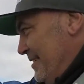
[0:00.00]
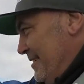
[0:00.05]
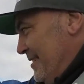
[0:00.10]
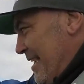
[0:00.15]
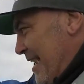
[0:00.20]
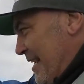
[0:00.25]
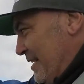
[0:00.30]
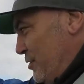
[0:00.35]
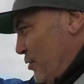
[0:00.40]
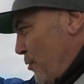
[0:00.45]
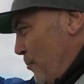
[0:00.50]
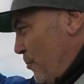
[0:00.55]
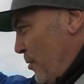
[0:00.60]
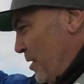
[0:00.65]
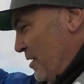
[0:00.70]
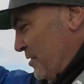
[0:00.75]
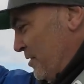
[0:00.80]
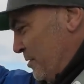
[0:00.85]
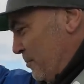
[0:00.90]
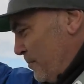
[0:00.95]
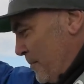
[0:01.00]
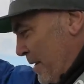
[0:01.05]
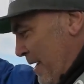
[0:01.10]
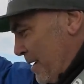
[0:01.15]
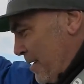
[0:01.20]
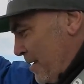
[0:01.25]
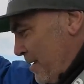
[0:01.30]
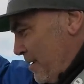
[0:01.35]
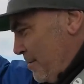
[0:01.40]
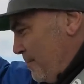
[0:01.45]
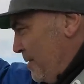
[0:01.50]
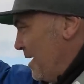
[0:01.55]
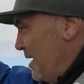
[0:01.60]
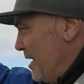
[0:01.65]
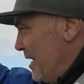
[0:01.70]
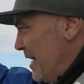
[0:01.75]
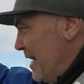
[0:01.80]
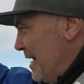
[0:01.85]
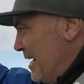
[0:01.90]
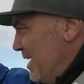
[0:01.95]
That top one's maybe
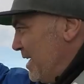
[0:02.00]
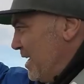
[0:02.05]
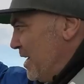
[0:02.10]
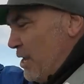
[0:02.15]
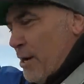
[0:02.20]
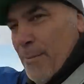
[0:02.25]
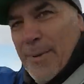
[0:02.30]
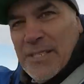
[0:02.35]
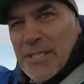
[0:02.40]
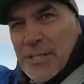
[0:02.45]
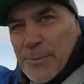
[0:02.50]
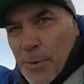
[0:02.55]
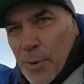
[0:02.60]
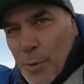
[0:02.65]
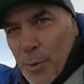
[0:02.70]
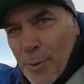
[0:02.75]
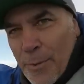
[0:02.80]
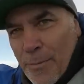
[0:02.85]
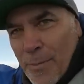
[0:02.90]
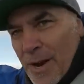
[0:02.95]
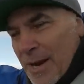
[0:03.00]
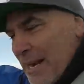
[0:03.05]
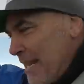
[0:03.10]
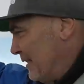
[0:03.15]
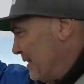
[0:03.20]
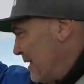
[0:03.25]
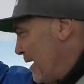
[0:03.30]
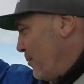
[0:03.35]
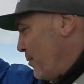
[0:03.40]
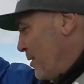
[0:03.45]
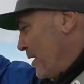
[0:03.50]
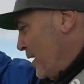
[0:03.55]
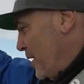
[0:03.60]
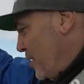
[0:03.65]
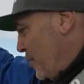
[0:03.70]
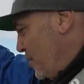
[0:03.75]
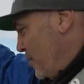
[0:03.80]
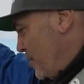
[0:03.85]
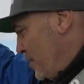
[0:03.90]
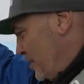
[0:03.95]
a little bit small. We might let that one
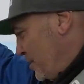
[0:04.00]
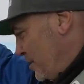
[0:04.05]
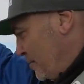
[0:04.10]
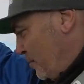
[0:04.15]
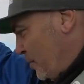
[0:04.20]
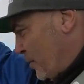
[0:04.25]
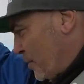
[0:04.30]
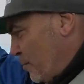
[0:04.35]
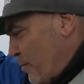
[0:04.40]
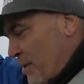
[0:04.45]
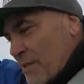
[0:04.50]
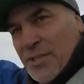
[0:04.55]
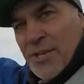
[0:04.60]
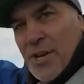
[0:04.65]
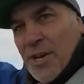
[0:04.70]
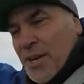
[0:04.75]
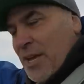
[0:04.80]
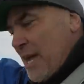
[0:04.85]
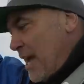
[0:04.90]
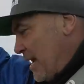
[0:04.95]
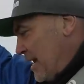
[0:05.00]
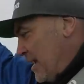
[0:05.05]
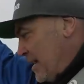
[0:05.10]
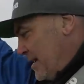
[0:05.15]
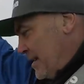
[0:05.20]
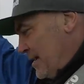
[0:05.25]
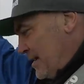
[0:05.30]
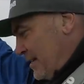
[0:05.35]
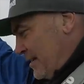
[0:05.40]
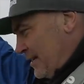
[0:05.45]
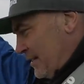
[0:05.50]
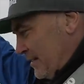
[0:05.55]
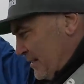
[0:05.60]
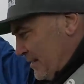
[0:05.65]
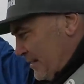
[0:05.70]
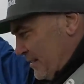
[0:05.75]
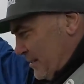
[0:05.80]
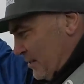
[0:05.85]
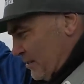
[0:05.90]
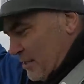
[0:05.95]
go. The bottom one's okay.
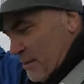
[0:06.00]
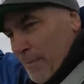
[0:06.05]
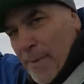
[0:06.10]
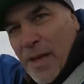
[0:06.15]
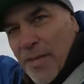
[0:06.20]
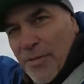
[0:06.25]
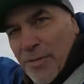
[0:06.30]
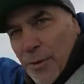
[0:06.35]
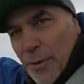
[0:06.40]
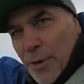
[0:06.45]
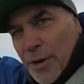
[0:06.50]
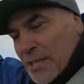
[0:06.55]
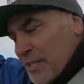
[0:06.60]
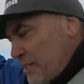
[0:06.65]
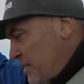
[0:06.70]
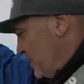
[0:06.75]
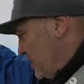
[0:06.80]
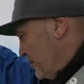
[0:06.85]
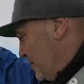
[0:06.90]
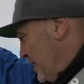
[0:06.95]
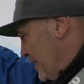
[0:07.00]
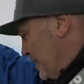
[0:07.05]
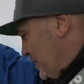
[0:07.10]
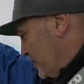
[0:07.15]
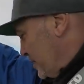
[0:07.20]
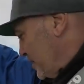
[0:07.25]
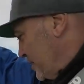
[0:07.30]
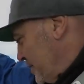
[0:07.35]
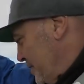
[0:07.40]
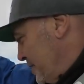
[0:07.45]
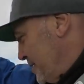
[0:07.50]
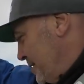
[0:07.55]
Looks about 30 centimeters.